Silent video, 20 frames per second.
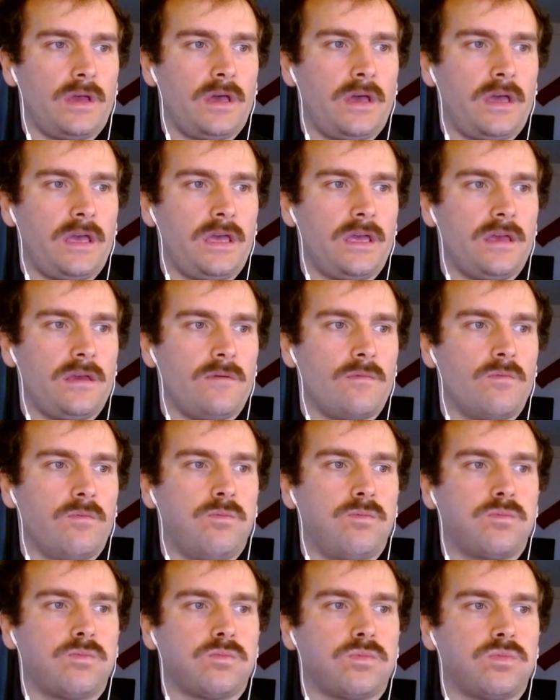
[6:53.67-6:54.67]
a,
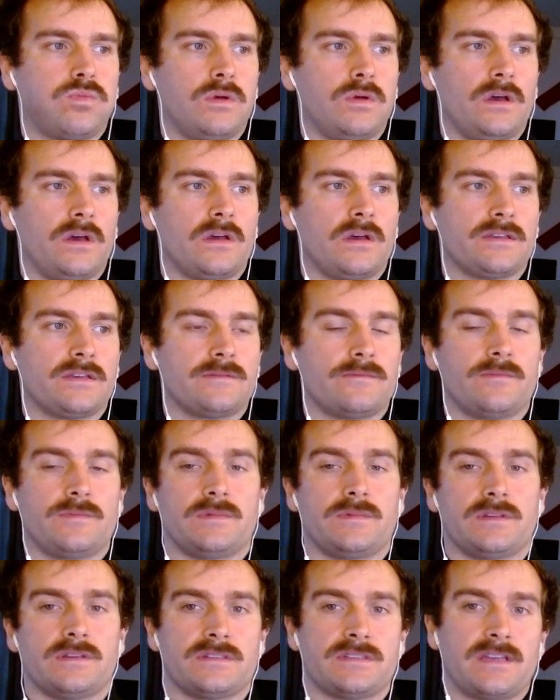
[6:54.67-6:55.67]

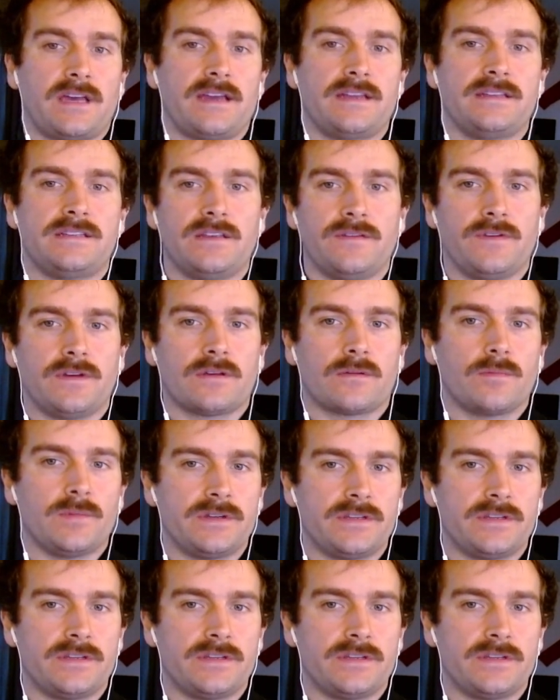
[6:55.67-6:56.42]
a scientific,